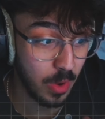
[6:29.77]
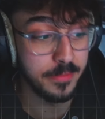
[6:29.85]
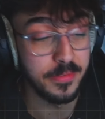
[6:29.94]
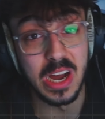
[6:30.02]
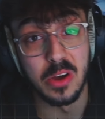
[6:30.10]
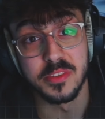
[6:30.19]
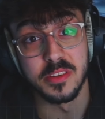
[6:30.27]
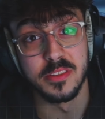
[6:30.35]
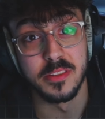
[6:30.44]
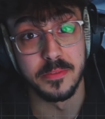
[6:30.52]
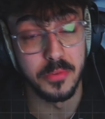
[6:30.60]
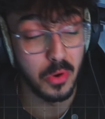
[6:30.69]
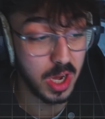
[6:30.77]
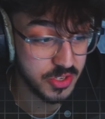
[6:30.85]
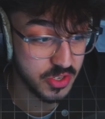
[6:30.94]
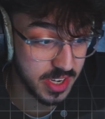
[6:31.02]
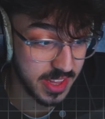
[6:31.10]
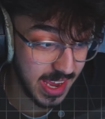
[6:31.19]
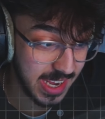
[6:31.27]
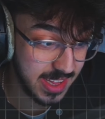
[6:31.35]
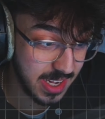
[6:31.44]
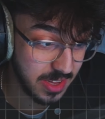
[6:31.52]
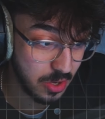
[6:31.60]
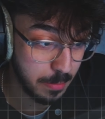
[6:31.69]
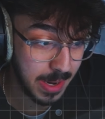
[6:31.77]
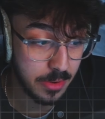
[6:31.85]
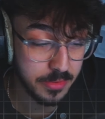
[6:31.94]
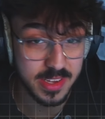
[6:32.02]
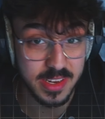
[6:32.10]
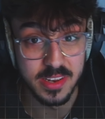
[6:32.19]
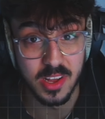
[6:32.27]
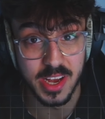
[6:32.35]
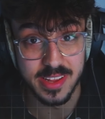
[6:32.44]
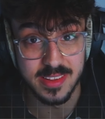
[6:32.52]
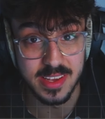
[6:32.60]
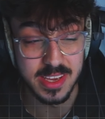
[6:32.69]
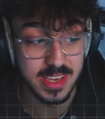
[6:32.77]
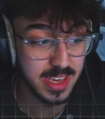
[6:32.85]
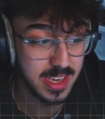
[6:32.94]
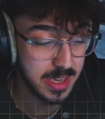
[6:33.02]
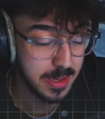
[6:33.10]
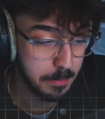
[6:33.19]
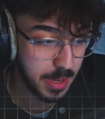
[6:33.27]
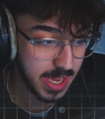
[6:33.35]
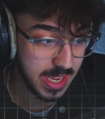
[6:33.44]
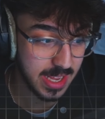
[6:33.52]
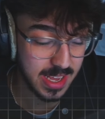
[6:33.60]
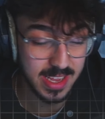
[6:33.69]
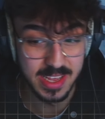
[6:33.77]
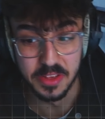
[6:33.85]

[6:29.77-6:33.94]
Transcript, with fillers: £1,482.90p.